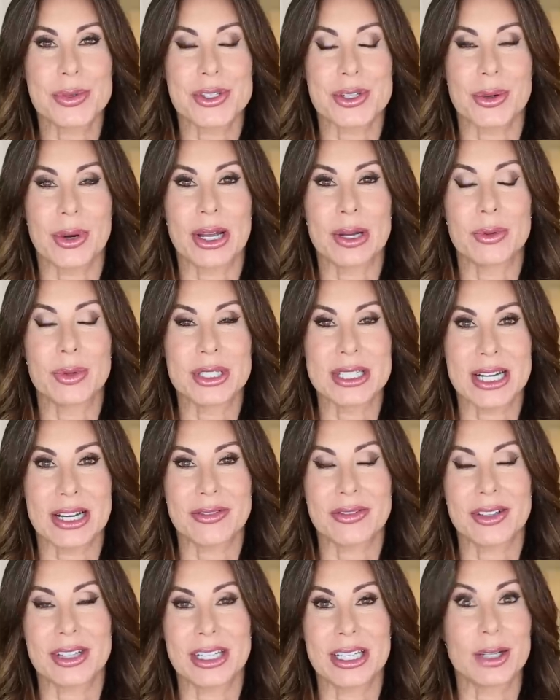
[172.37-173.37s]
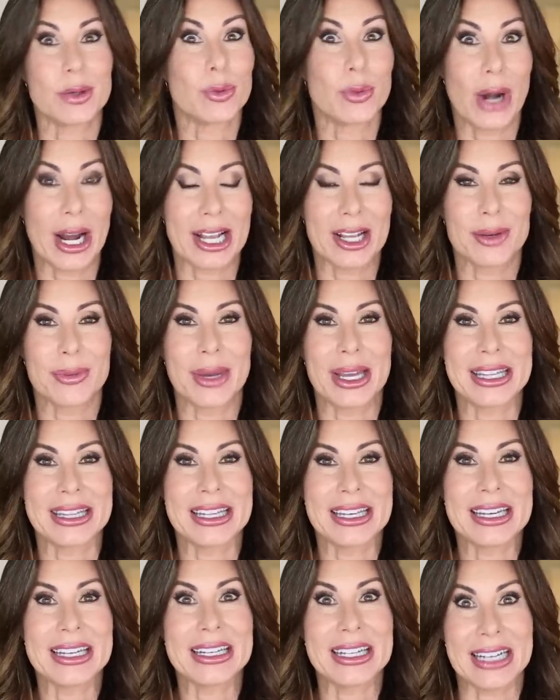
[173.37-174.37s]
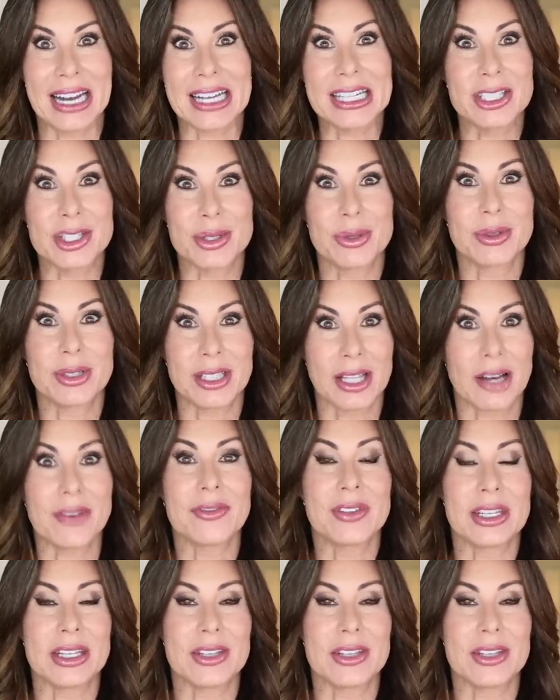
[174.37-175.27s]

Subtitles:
so I would definitely recommend that. And I do love